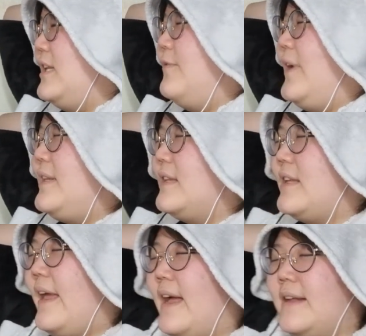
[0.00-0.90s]
And the fact that
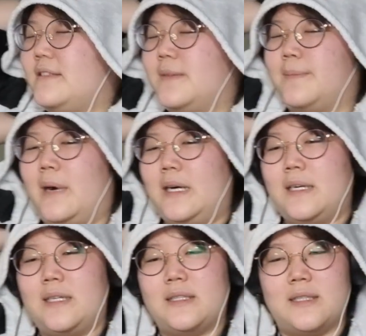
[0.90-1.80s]
the, the
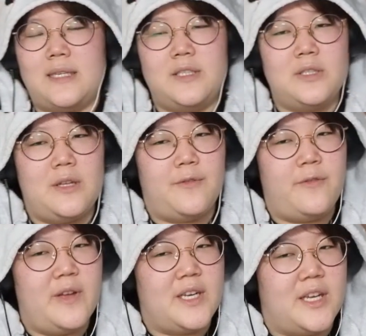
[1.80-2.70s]
manga is essentially
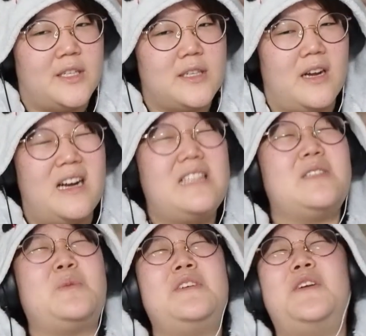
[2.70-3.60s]
finished, oh, I
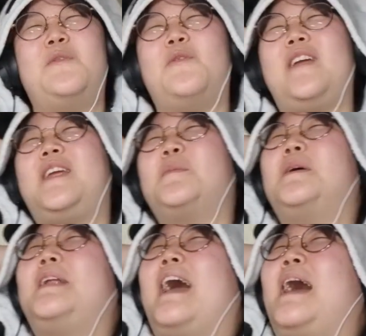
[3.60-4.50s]
just want to read
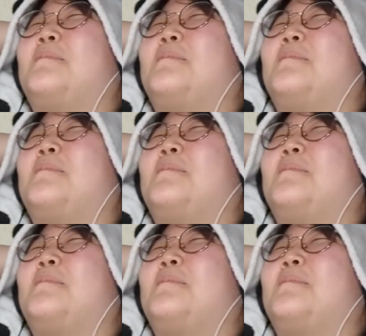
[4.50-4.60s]
what